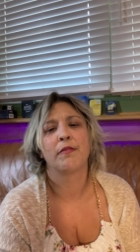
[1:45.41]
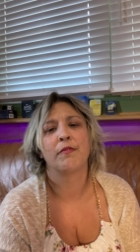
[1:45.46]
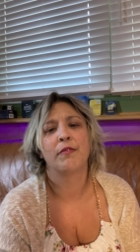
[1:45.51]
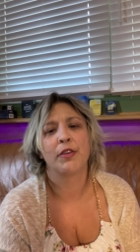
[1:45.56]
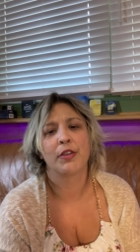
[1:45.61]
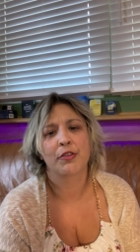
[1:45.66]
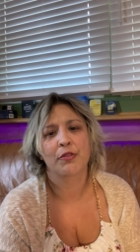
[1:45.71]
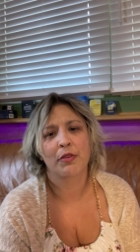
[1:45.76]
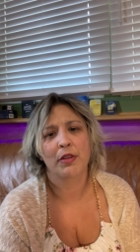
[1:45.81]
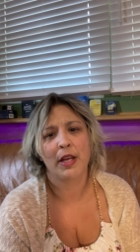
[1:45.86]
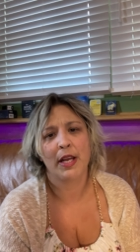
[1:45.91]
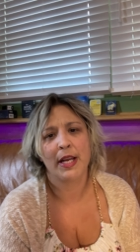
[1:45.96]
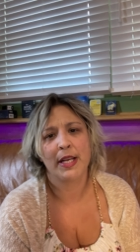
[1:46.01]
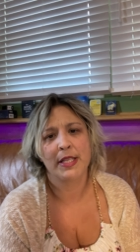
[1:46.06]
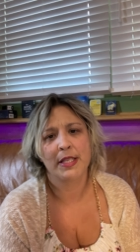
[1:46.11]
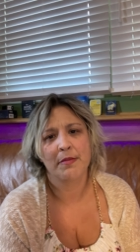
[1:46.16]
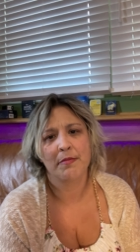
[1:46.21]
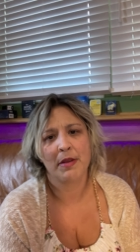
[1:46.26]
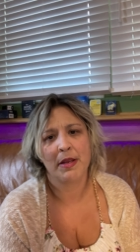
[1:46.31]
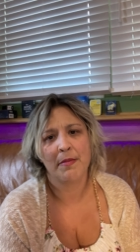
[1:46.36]

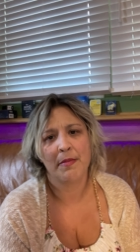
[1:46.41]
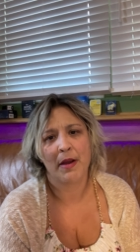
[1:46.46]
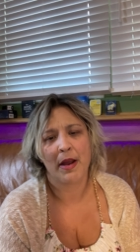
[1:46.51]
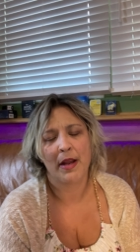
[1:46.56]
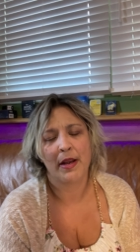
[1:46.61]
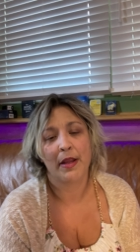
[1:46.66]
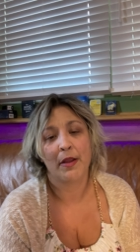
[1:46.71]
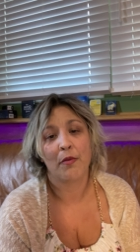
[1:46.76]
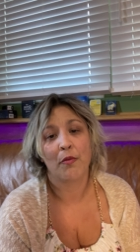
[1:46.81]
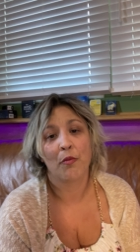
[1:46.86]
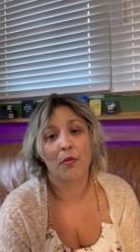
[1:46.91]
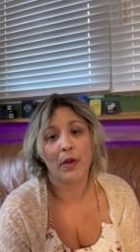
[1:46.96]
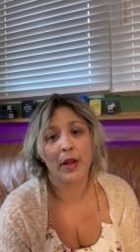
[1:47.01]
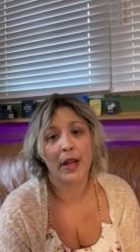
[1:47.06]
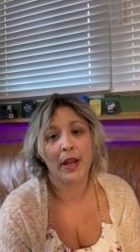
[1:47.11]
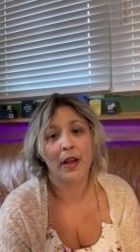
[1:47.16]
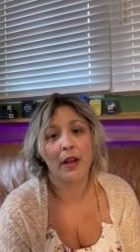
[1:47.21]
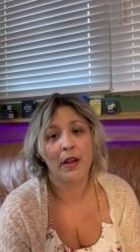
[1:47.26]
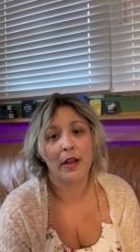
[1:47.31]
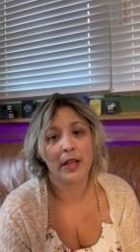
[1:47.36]
visualize in my body
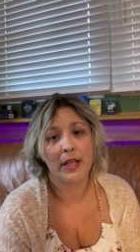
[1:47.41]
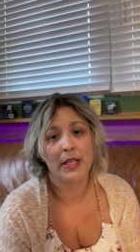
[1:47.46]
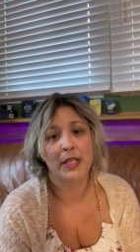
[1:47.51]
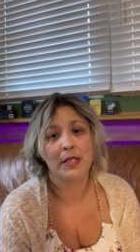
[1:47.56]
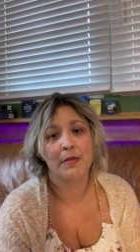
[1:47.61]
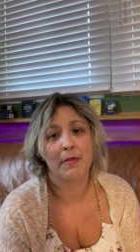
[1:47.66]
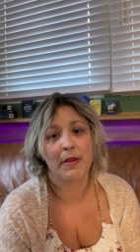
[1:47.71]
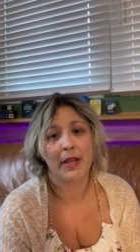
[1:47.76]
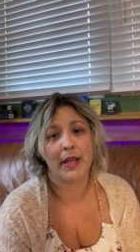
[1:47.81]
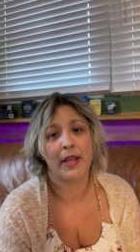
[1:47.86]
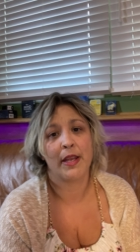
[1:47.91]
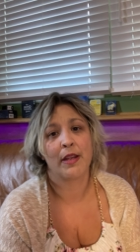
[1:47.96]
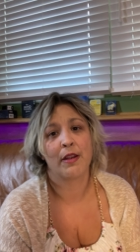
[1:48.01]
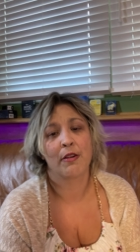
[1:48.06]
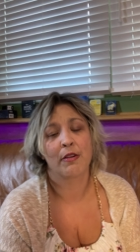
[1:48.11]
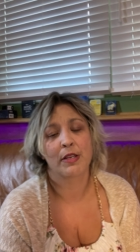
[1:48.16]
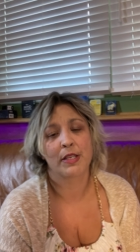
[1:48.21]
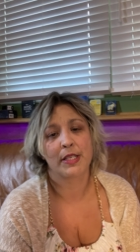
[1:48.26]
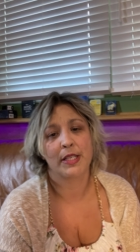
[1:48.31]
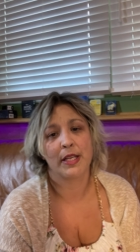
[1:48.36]
where is my
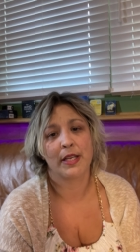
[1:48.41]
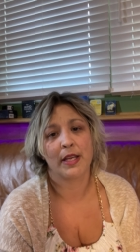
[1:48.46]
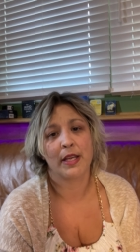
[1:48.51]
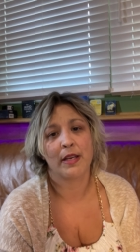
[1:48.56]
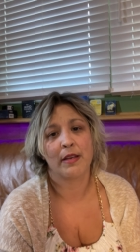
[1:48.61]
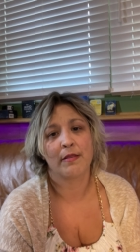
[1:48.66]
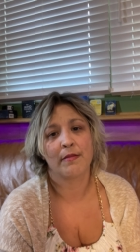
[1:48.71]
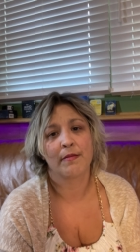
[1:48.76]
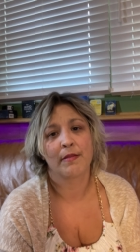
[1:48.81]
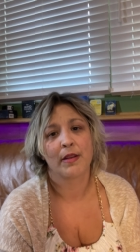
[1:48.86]
anger sitting?